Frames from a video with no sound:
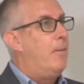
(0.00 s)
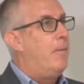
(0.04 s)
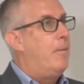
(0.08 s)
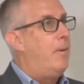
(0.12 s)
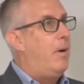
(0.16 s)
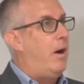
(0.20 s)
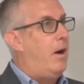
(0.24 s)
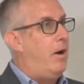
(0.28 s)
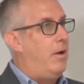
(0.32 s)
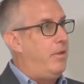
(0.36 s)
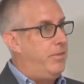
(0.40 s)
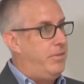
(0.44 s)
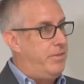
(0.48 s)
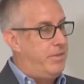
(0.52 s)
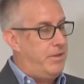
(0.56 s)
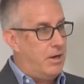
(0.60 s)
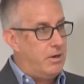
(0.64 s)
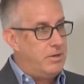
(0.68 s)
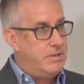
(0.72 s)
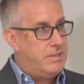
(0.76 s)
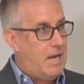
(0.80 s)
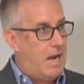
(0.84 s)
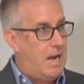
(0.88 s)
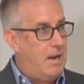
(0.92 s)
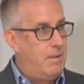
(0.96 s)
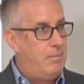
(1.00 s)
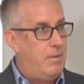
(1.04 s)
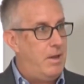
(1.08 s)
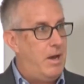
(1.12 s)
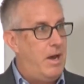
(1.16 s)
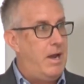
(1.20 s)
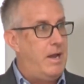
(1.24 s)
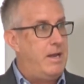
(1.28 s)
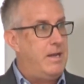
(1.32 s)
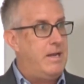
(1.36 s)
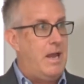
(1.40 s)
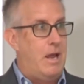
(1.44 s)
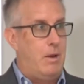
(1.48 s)
on their
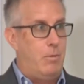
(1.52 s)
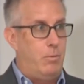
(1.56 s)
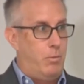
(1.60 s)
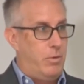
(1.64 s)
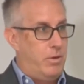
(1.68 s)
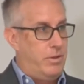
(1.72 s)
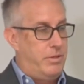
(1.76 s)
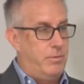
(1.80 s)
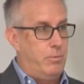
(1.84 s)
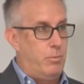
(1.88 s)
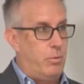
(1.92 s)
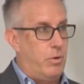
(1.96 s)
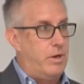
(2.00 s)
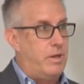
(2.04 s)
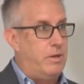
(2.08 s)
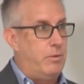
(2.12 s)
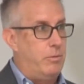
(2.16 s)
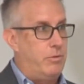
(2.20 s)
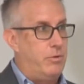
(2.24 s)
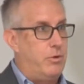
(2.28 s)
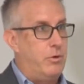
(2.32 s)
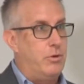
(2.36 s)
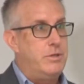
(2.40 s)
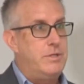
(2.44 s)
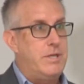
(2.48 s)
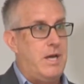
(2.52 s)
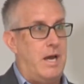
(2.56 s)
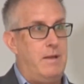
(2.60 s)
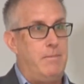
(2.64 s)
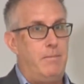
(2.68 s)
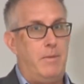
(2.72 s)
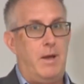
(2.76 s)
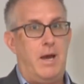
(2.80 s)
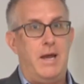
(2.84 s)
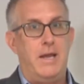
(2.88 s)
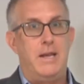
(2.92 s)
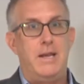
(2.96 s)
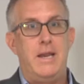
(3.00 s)
timeline and working with your
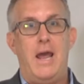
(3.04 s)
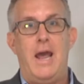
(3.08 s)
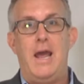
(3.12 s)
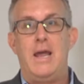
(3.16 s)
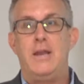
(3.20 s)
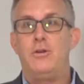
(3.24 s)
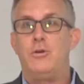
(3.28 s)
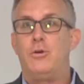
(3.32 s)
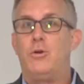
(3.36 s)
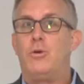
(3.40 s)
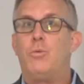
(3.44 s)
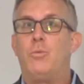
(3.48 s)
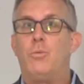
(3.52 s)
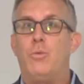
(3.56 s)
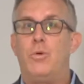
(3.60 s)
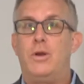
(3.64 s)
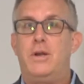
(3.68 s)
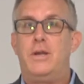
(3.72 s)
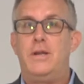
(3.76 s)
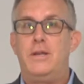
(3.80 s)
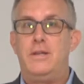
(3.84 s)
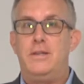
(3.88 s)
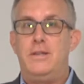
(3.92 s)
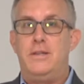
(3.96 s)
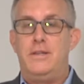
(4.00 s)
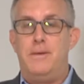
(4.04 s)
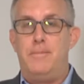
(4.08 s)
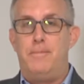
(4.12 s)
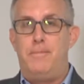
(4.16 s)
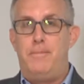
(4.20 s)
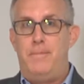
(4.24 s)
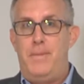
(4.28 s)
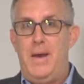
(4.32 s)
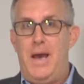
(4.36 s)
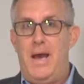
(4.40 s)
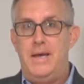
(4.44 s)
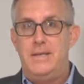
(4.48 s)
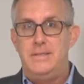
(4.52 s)
timeline, and you're working the
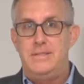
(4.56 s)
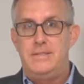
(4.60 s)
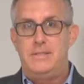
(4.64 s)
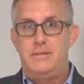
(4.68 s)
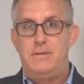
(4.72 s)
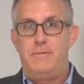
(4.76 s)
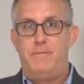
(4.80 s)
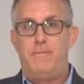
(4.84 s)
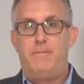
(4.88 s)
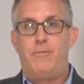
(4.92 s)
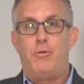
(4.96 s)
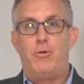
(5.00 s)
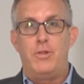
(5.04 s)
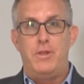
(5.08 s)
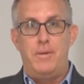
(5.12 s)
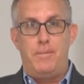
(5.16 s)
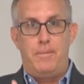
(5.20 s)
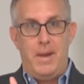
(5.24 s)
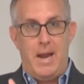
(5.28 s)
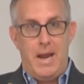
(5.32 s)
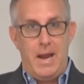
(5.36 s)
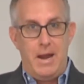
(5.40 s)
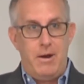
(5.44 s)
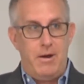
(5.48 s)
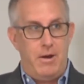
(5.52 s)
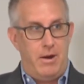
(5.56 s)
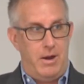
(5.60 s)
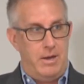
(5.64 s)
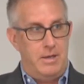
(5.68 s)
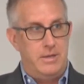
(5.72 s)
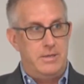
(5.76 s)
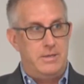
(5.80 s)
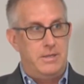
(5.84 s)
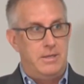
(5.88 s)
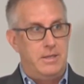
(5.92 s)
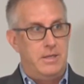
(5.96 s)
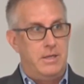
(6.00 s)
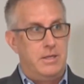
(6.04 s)
best for the
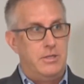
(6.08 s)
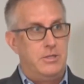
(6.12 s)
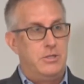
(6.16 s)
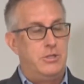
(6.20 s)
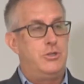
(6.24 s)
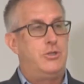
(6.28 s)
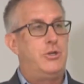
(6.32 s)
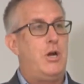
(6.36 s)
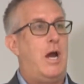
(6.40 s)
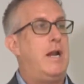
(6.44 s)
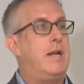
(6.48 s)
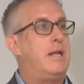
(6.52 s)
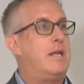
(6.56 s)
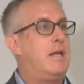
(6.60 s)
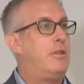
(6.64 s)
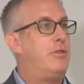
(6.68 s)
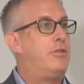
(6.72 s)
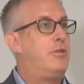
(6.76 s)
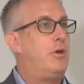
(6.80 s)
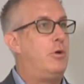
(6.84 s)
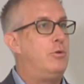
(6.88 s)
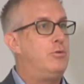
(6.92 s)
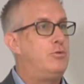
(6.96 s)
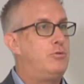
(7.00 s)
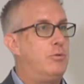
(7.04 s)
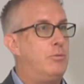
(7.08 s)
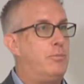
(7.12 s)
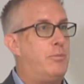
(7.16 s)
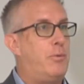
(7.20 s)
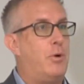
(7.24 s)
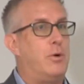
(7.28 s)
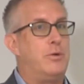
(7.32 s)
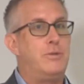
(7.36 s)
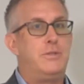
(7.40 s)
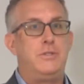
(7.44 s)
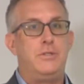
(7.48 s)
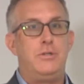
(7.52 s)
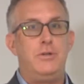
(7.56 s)
parent to try to get those
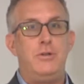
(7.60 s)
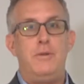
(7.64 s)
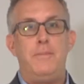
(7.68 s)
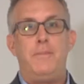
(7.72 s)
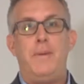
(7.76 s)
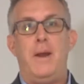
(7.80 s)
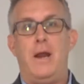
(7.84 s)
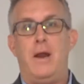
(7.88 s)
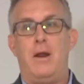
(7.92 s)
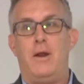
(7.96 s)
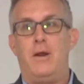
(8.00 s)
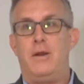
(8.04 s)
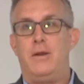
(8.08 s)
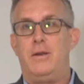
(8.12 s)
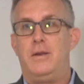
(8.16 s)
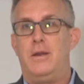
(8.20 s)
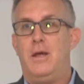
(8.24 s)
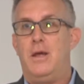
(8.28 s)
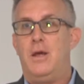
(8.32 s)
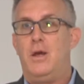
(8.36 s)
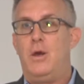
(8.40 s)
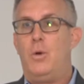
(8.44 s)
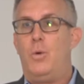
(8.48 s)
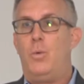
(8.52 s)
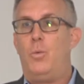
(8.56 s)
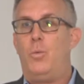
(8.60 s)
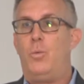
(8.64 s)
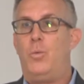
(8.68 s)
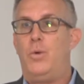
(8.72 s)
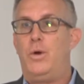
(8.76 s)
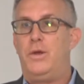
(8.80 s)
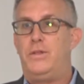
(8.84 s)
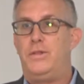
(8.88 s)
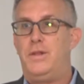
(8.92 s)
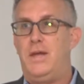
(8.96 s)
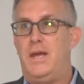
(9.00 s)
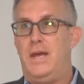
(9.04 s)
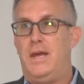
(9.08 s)
reports to the parent
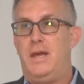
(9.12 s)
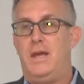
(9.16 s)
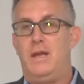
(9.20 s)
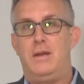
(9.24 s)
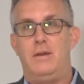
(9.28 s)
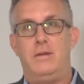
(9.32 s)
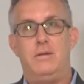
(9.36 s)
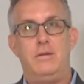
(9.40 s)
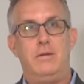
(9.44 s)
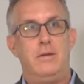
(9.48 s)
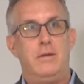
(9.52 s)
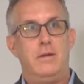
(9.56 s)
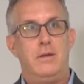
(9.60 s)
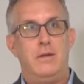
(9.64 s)
within